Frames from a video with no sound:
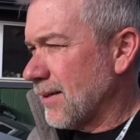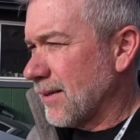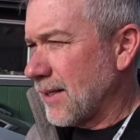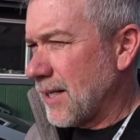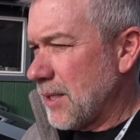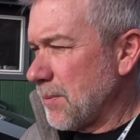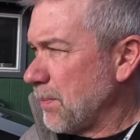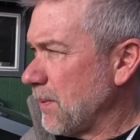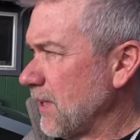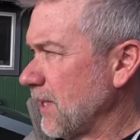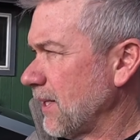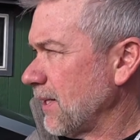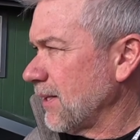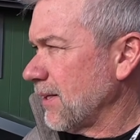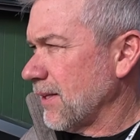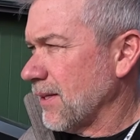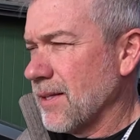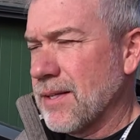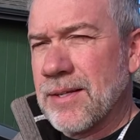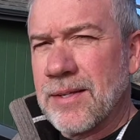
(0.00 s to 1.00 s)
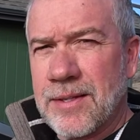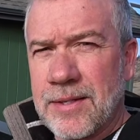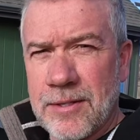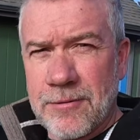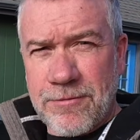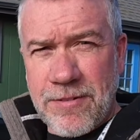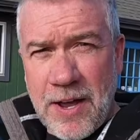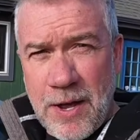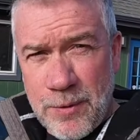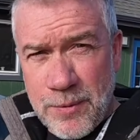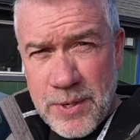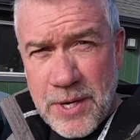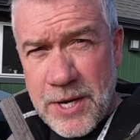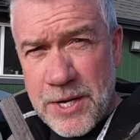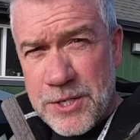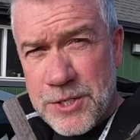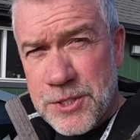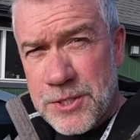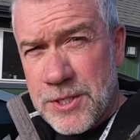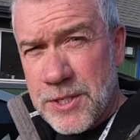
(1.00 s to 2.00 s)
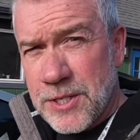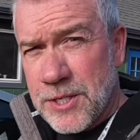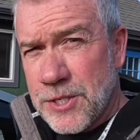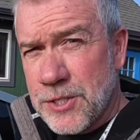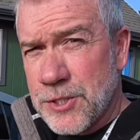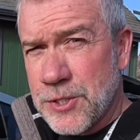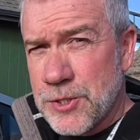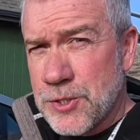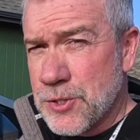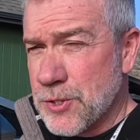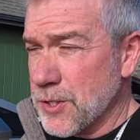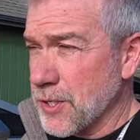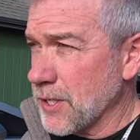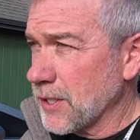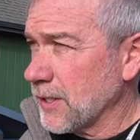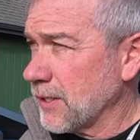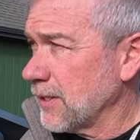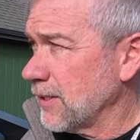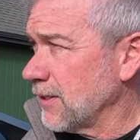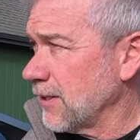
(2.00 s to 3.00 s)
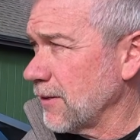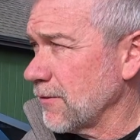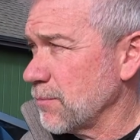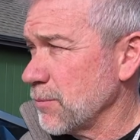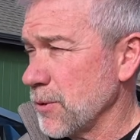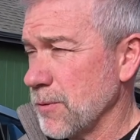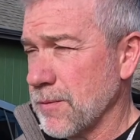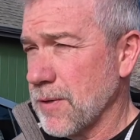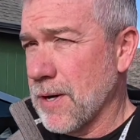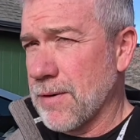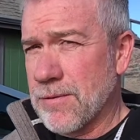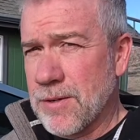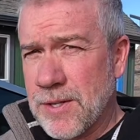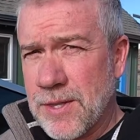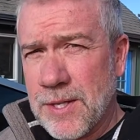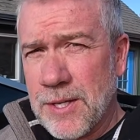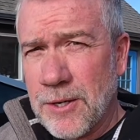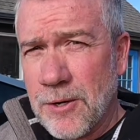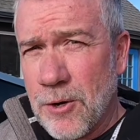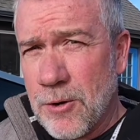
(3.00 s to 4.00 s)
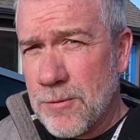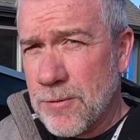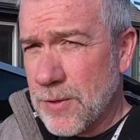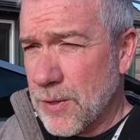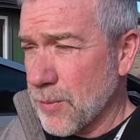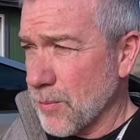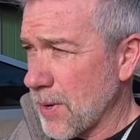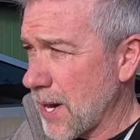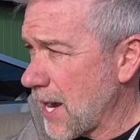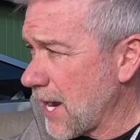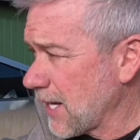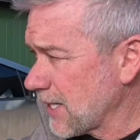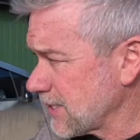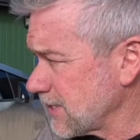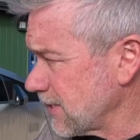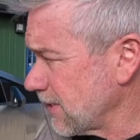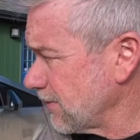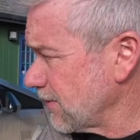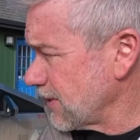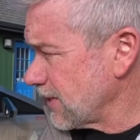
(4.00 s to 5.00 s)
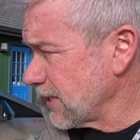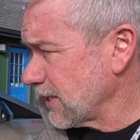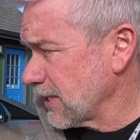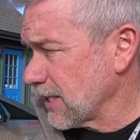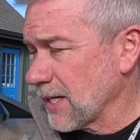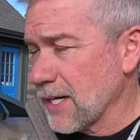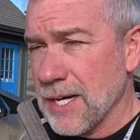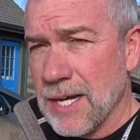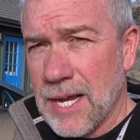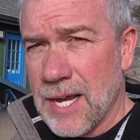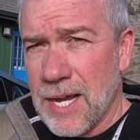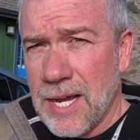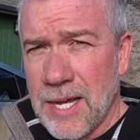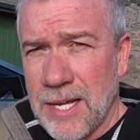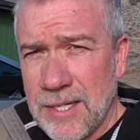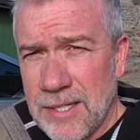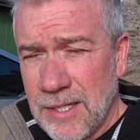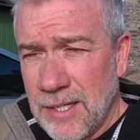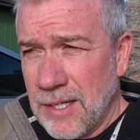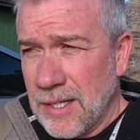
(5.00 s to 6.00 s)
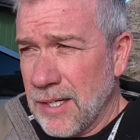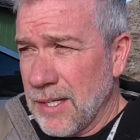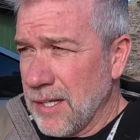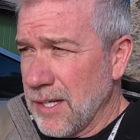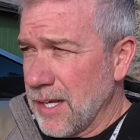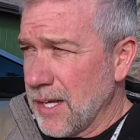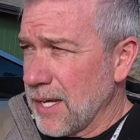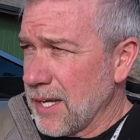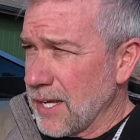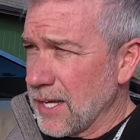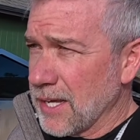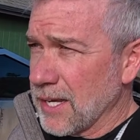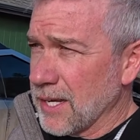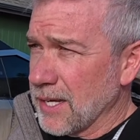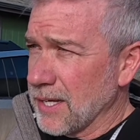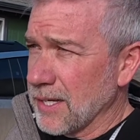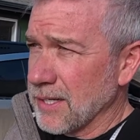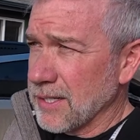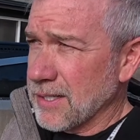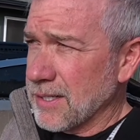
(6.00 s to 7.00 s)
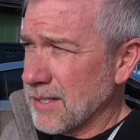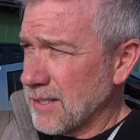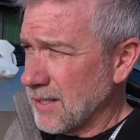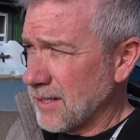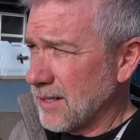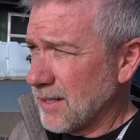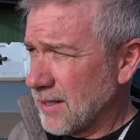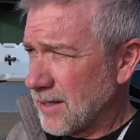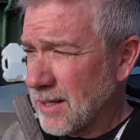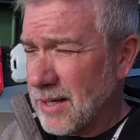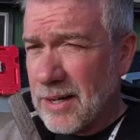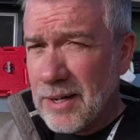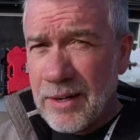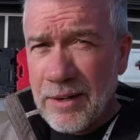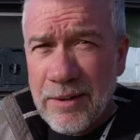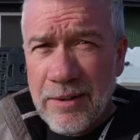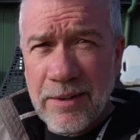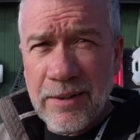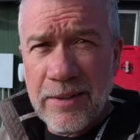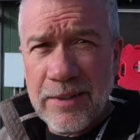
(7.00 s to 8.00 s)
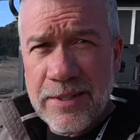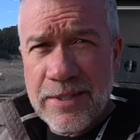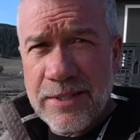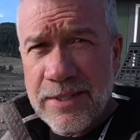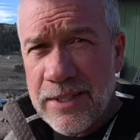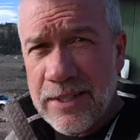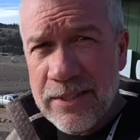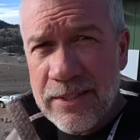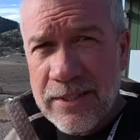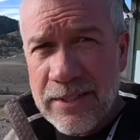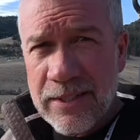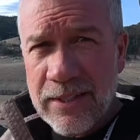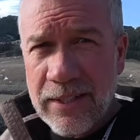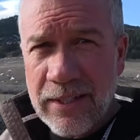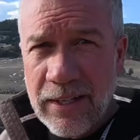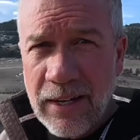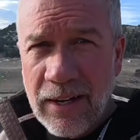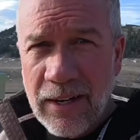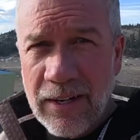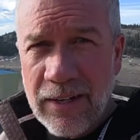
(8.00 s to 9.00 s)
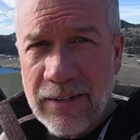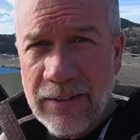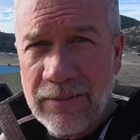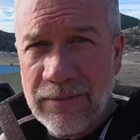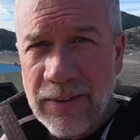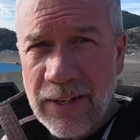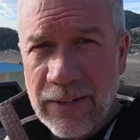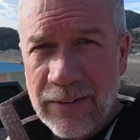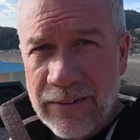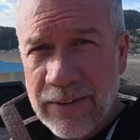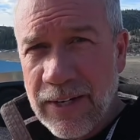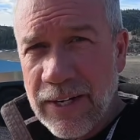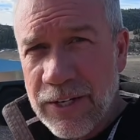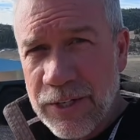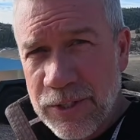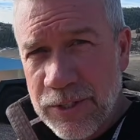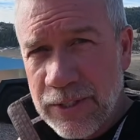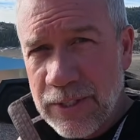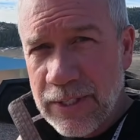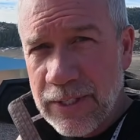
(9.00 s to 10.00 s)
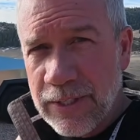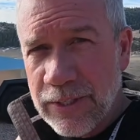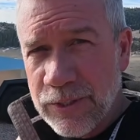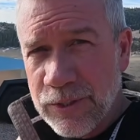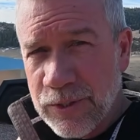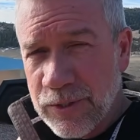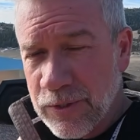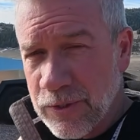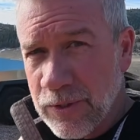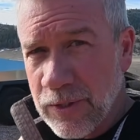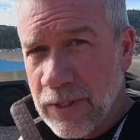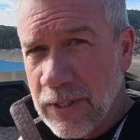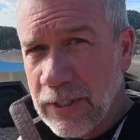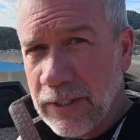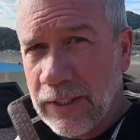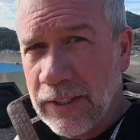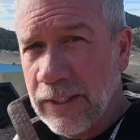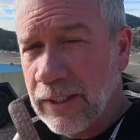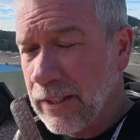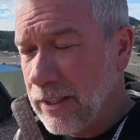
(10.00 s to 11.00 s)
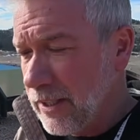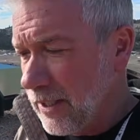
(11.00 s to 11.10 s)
Keeping the Foundation Edition truck. I've moved everything over the racks and everything that I had, and there sits the non-Foundation Edition truck.